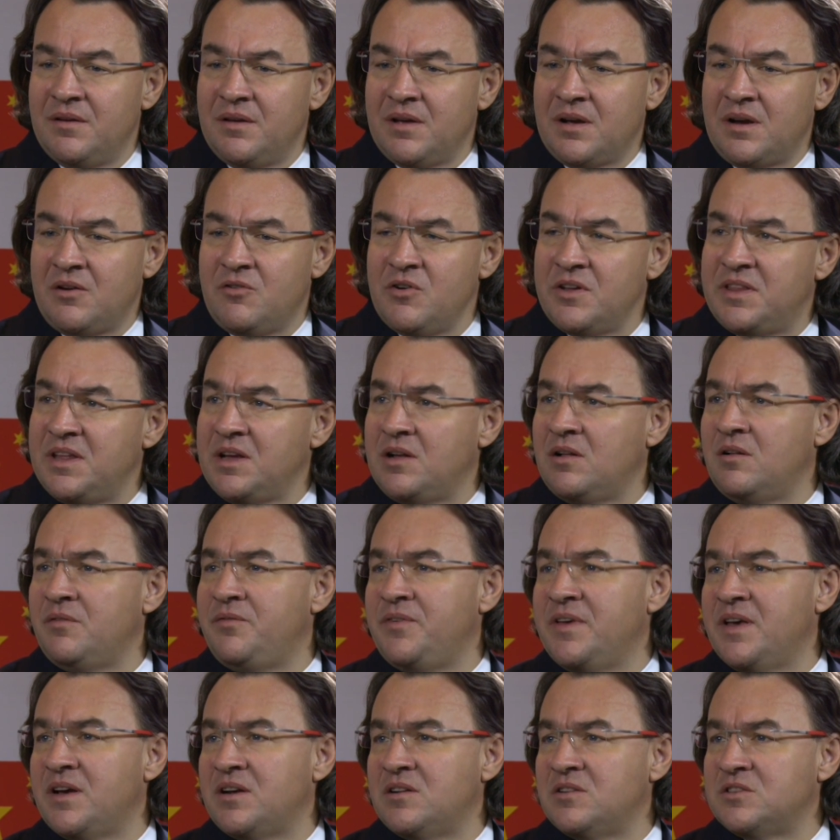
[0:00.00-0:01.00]
critical
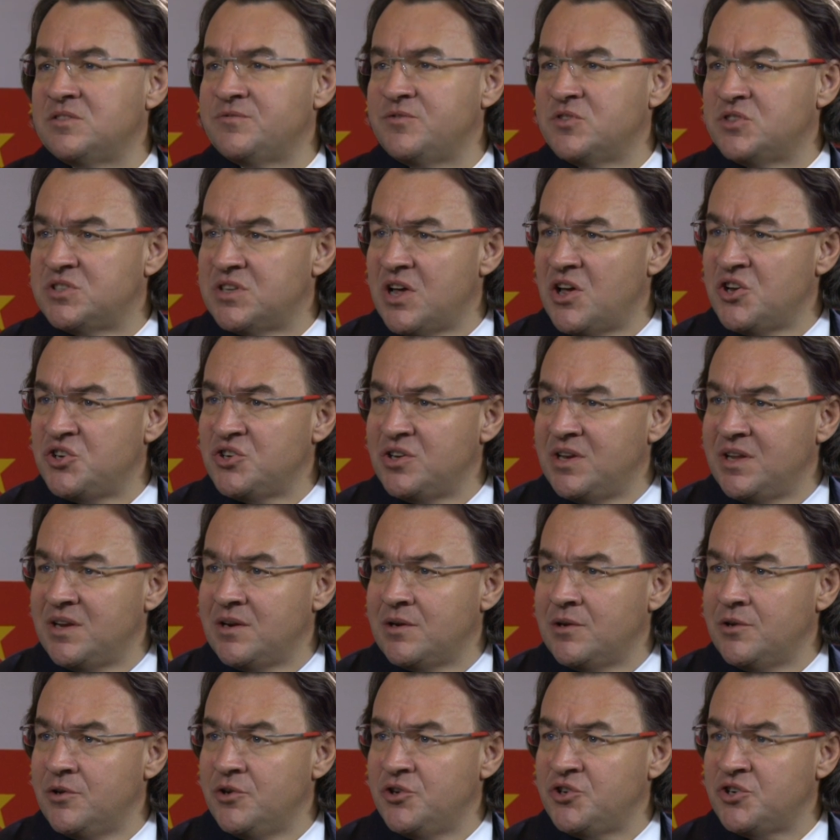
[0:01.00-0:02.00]
vehicles for social
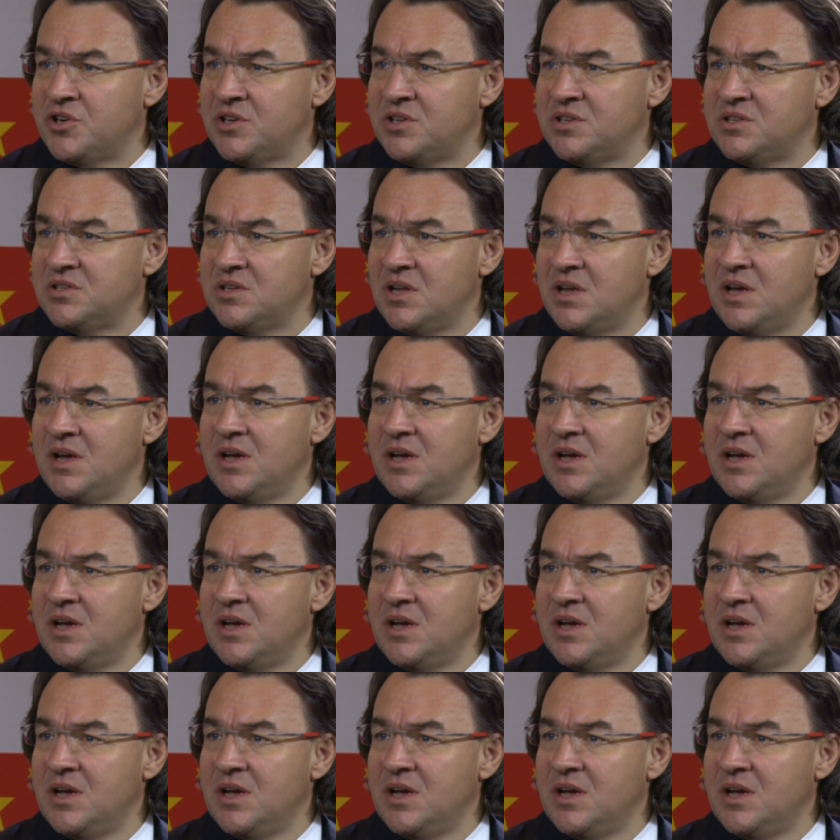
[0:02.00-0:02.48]
inclusion,